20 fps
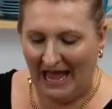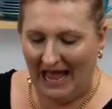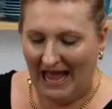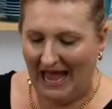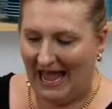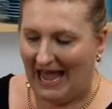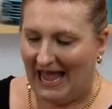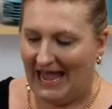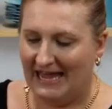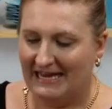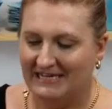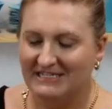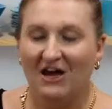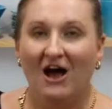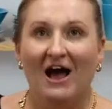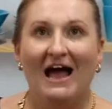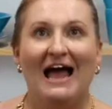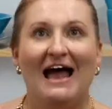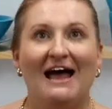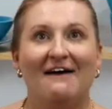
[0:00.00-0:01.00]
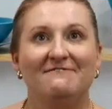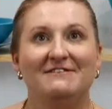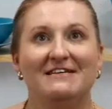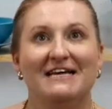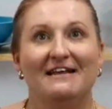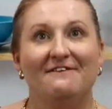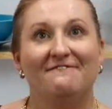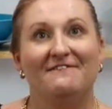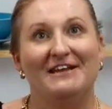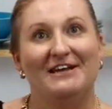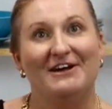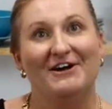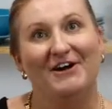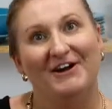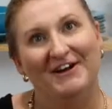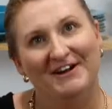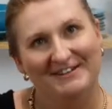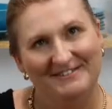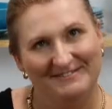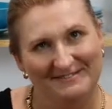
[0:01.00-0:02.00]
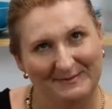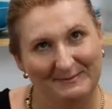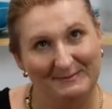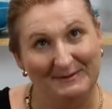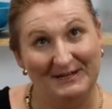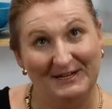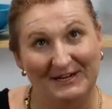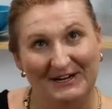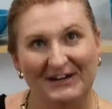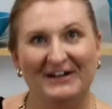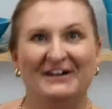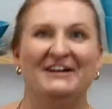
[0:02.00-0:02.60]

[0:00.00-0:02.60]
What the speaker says: And I have done a video below